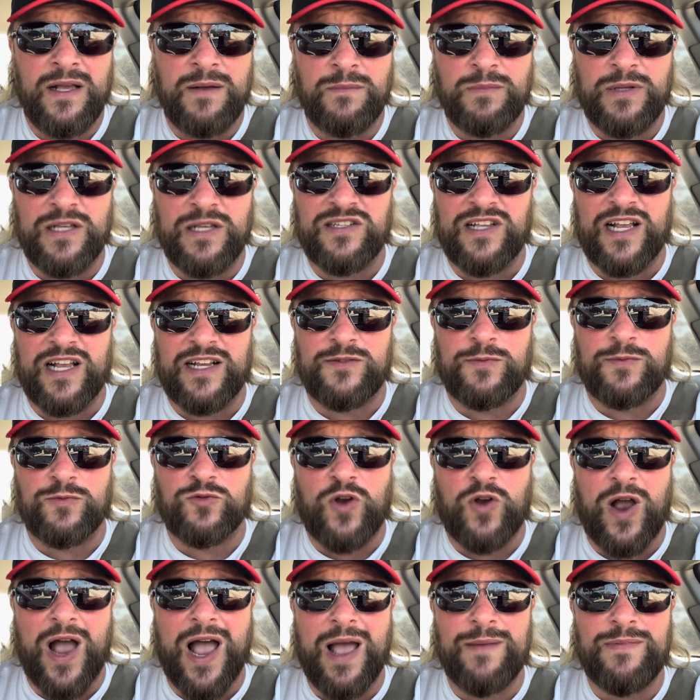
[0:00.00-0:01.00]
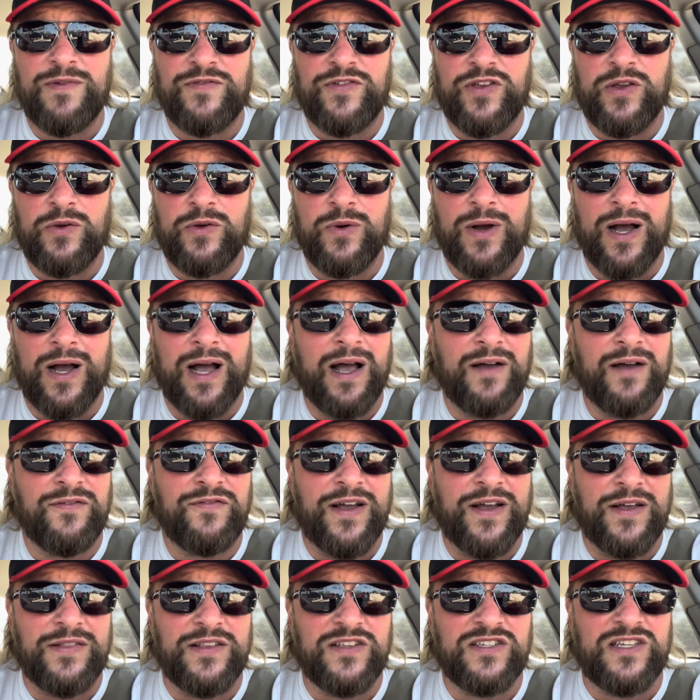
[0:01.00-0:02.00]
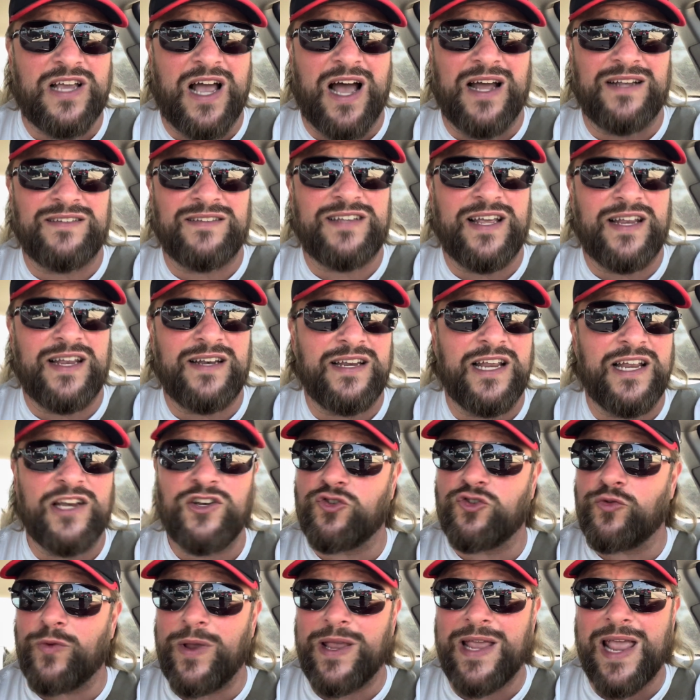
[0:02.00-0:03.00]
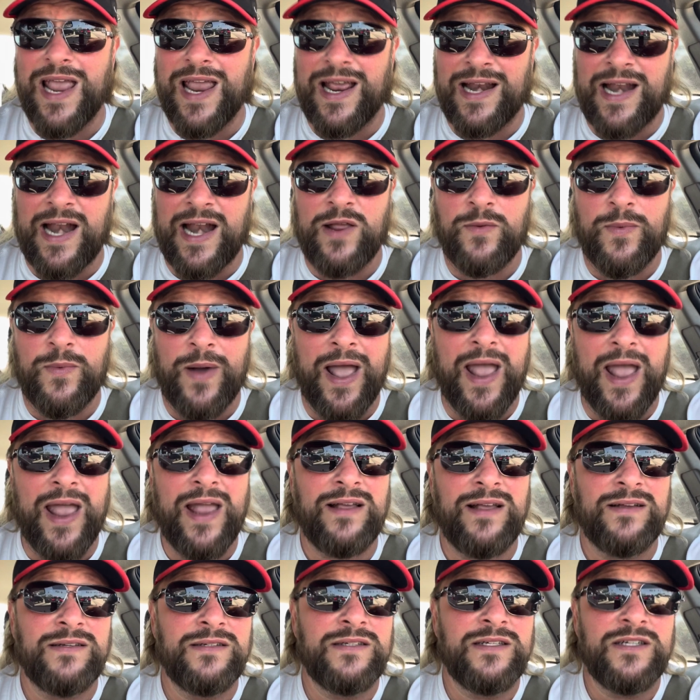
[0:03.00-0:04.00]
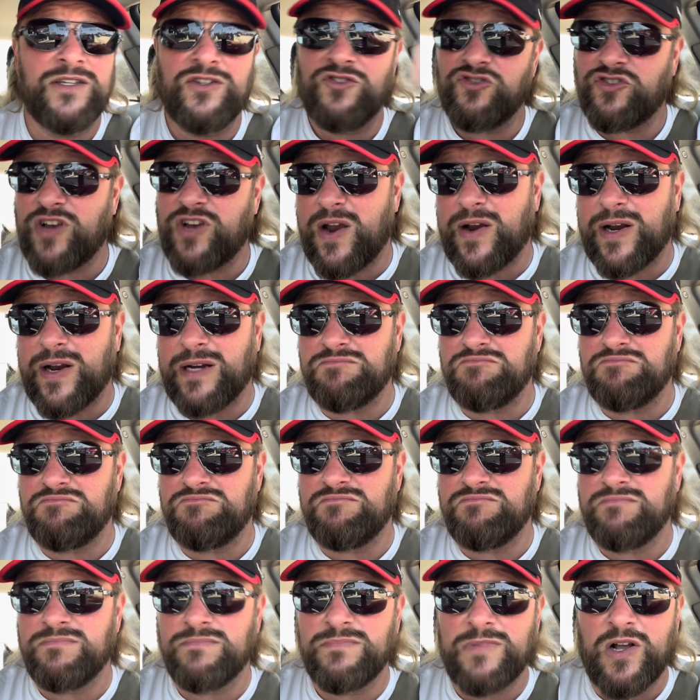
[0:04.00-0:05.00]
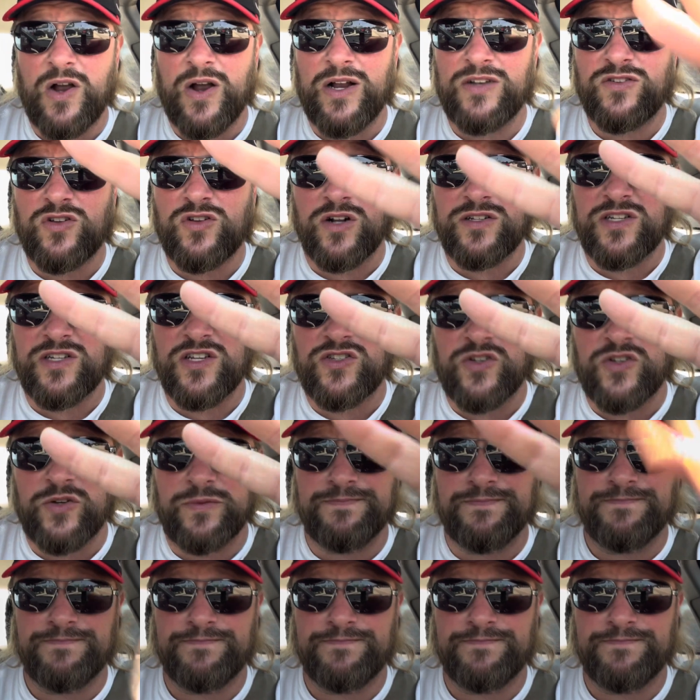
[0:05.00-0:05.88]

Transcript: Please like and subscribe if you found this content intriguing in any way. Share it. All right, talk to you soon.